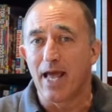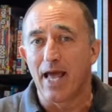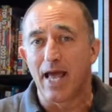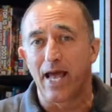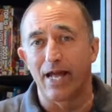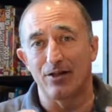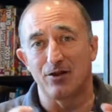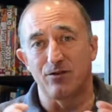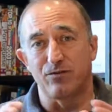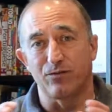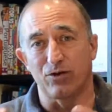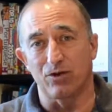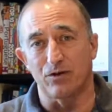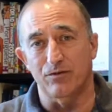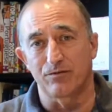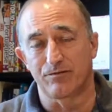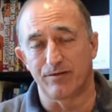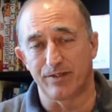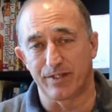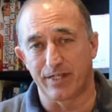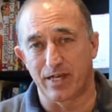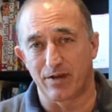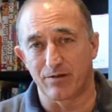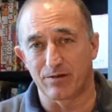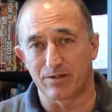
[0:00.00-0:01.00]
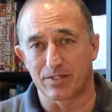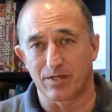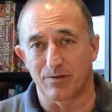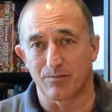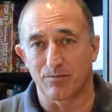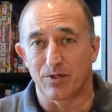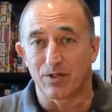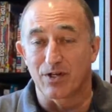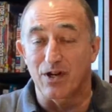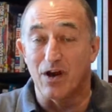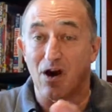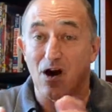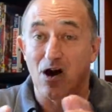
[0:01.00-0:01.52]
and you've got to video
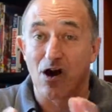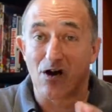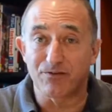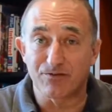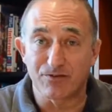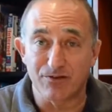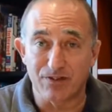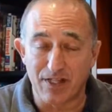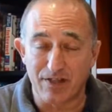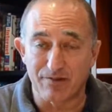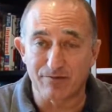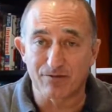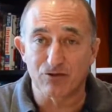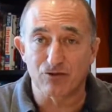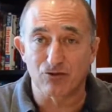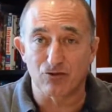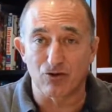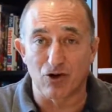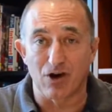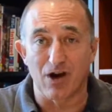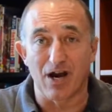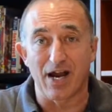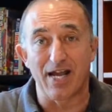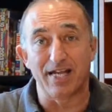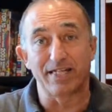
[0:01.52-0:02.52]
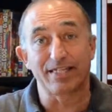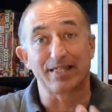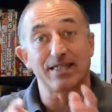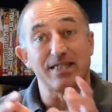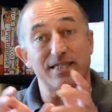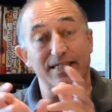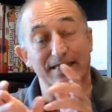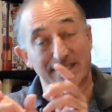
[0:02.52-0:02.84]
someone after they've tried